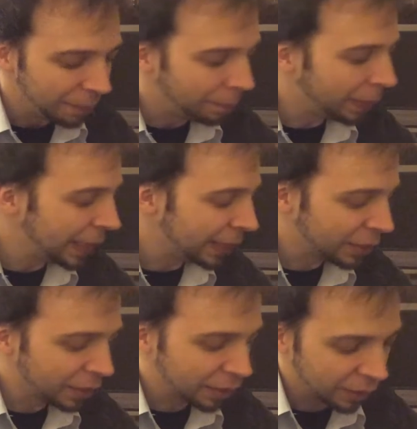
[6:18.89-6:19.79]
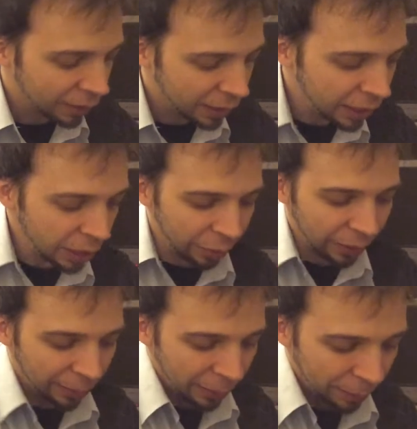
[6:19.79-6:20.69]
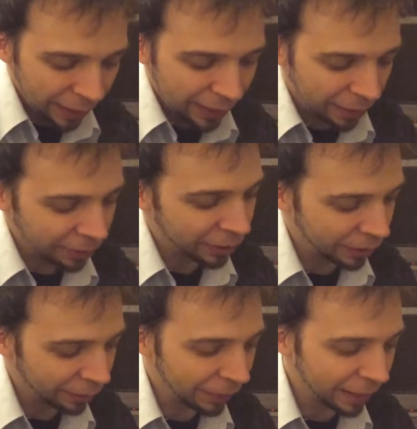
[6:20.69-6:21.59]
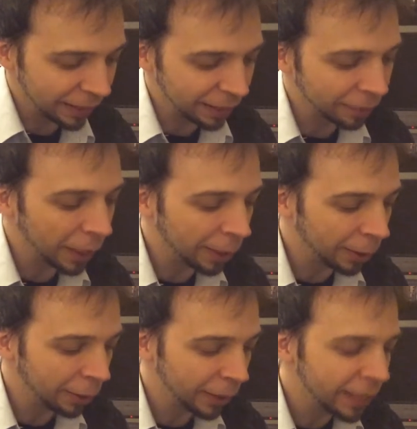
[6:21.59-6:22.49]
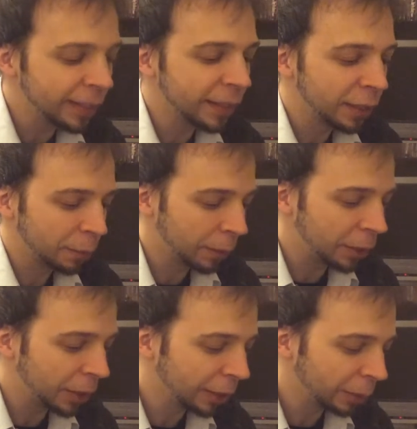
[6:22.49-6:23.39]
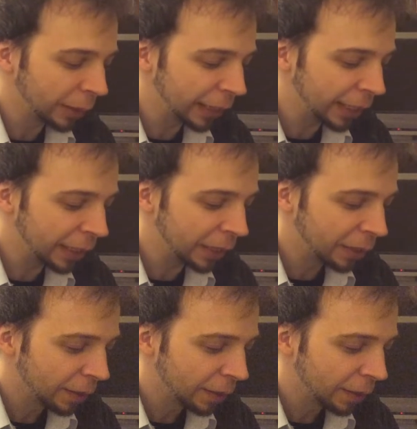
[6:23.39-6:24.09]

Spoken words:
But continuing on with the PlayStation stuff, we got stuff that isn't Pachinko related,